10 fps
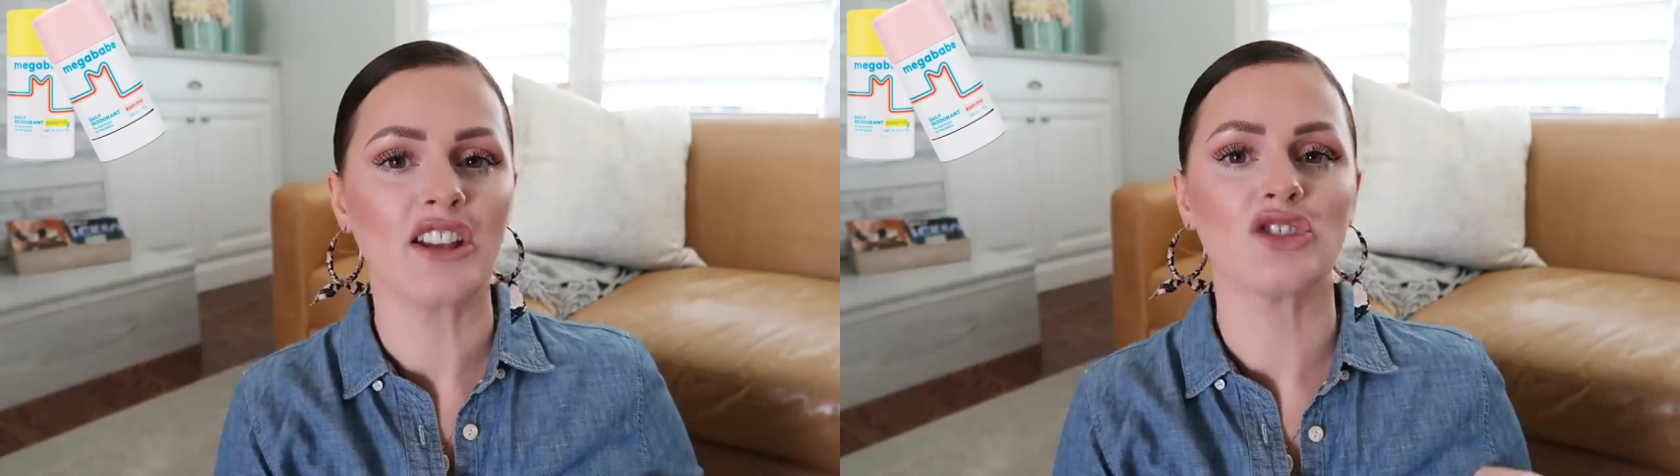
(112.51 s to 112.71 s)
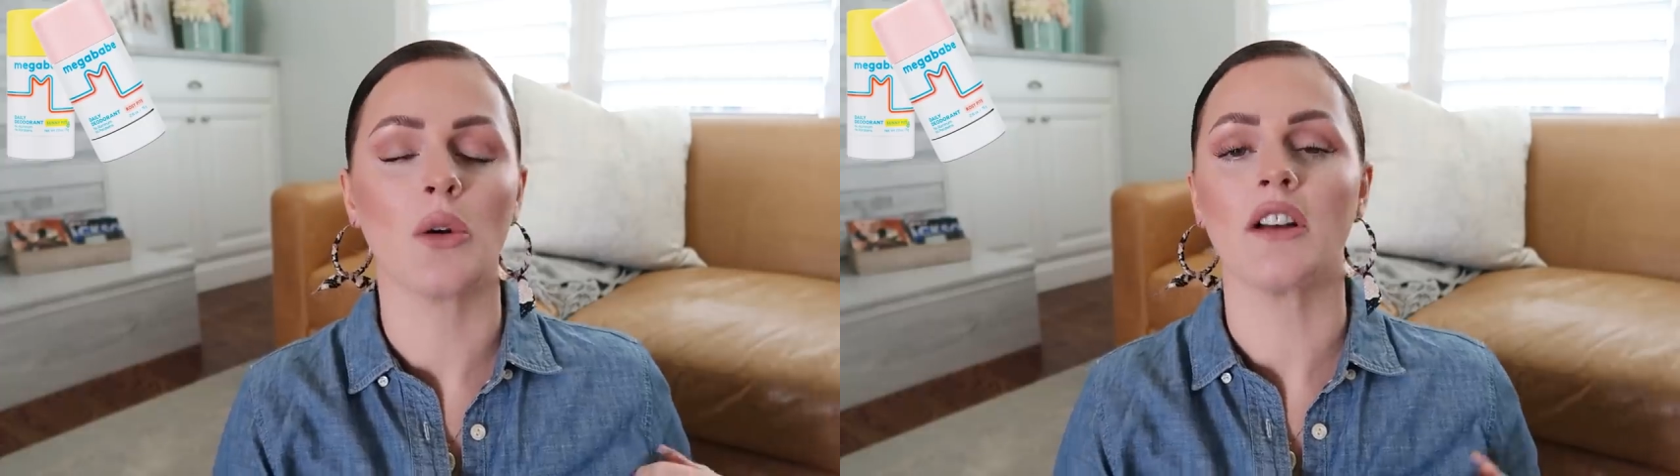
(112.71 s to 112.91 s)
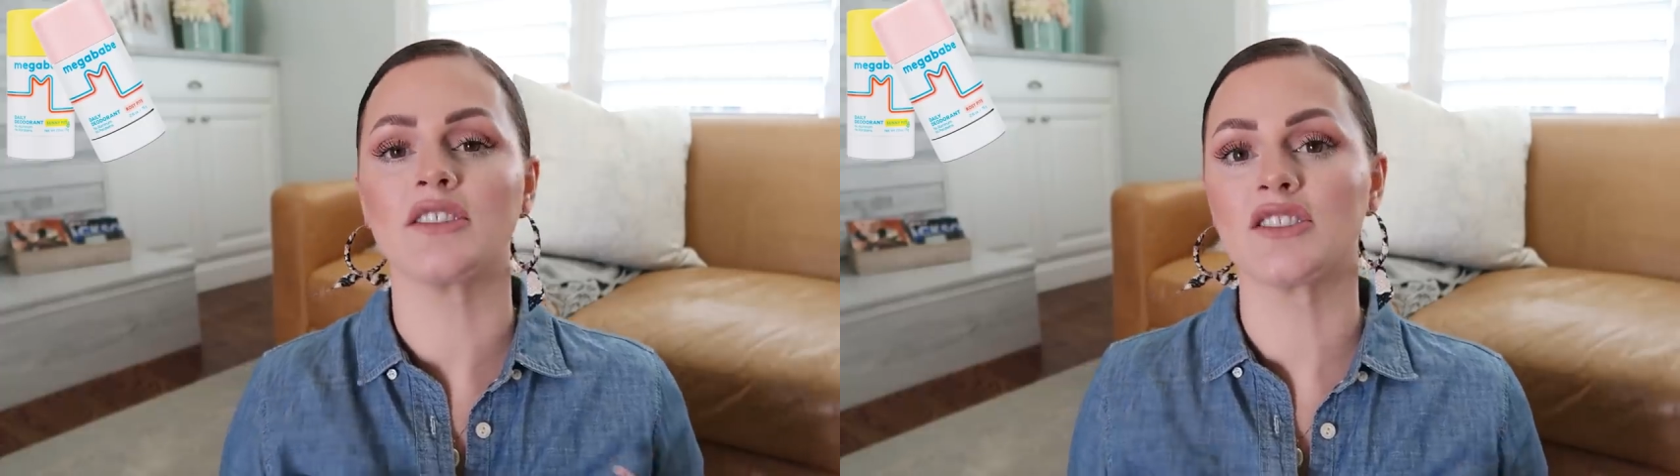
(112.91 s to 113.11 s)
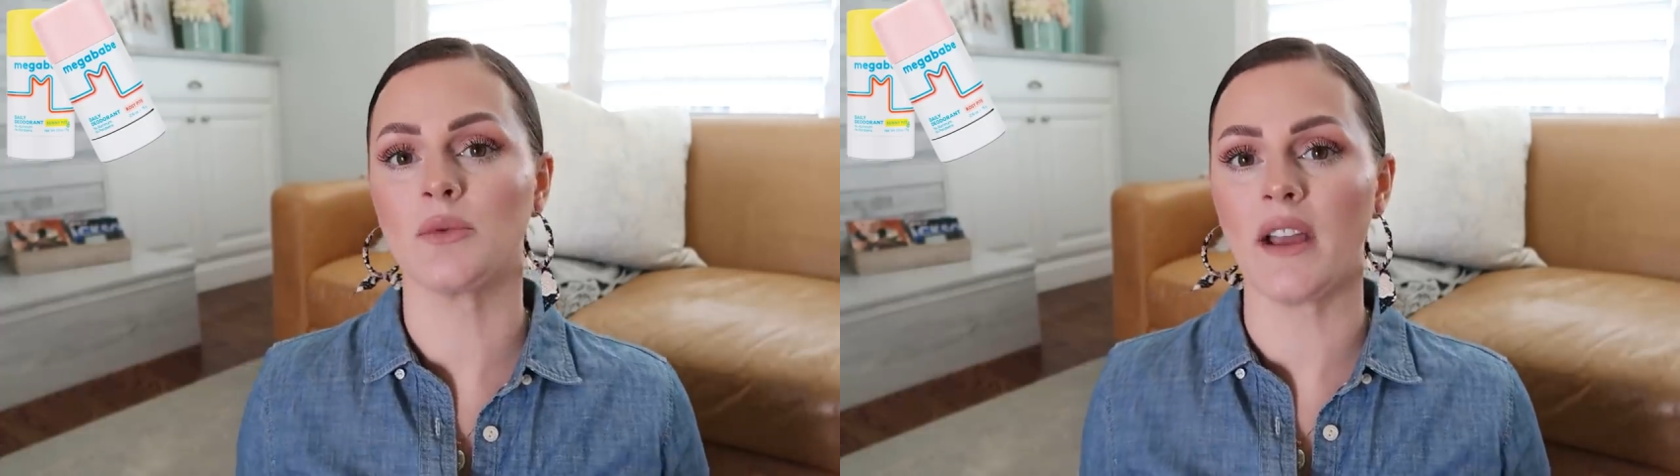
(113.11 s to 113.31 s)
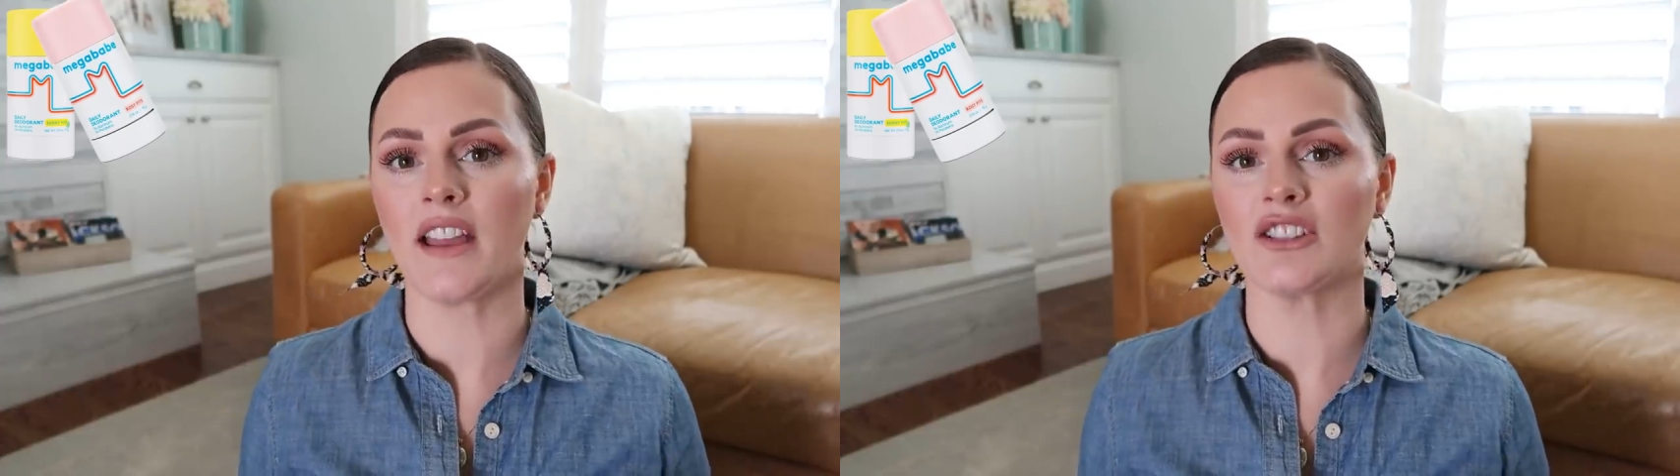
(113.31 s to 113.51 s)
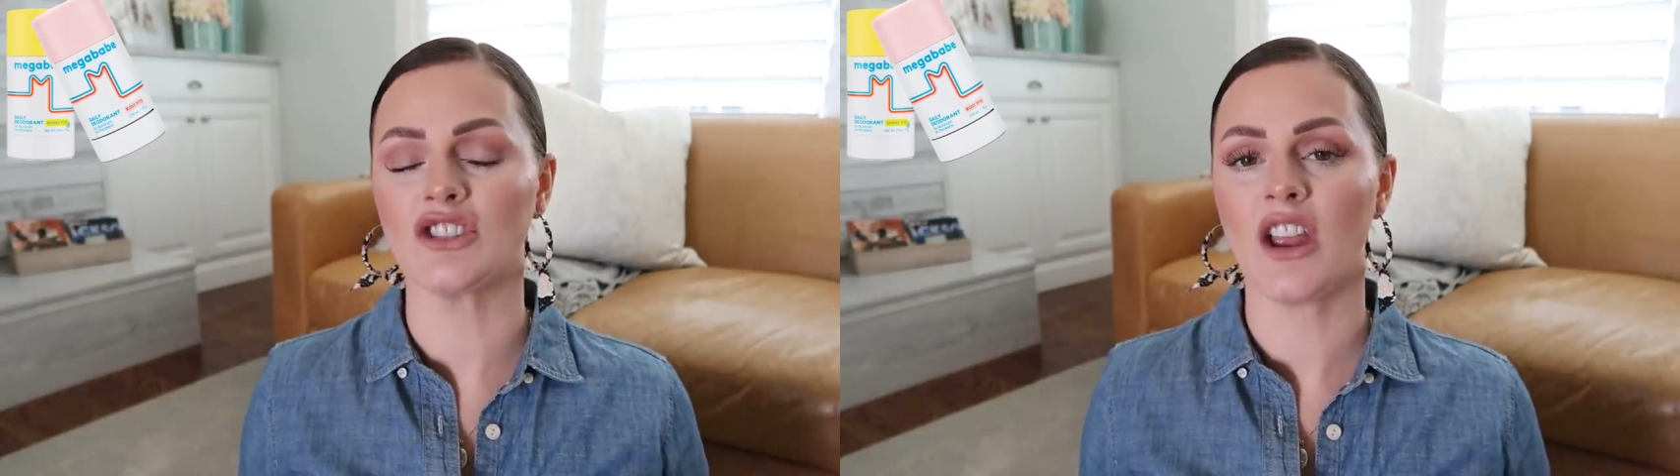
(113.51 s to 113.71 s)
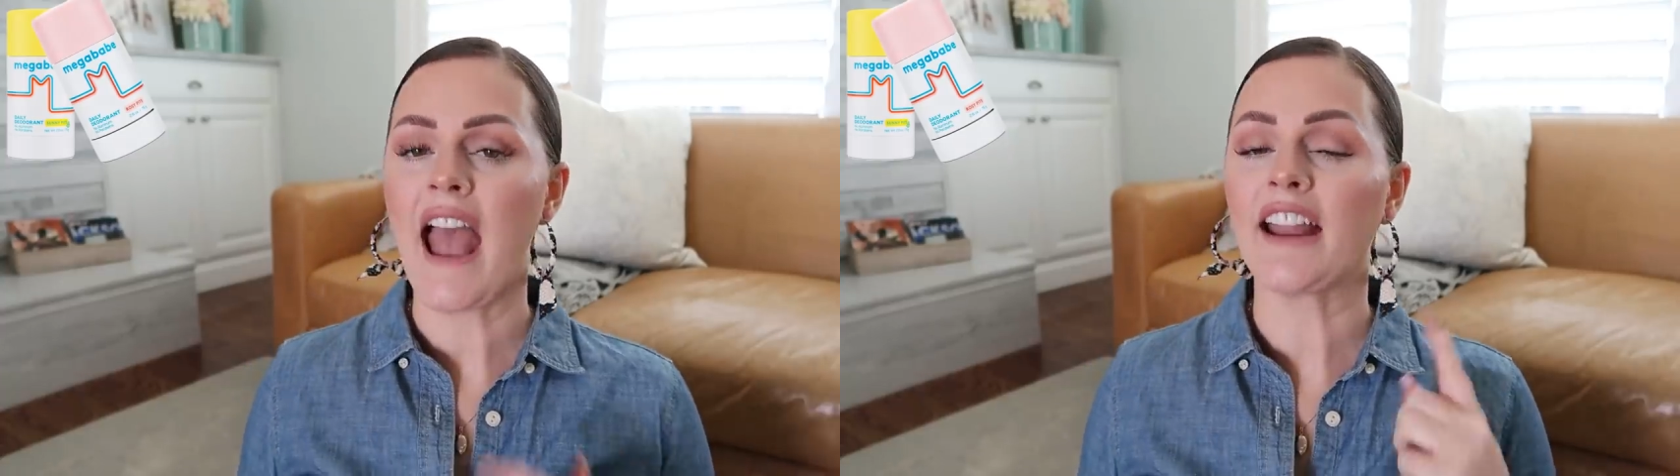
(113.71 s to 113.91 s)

And so I'll switch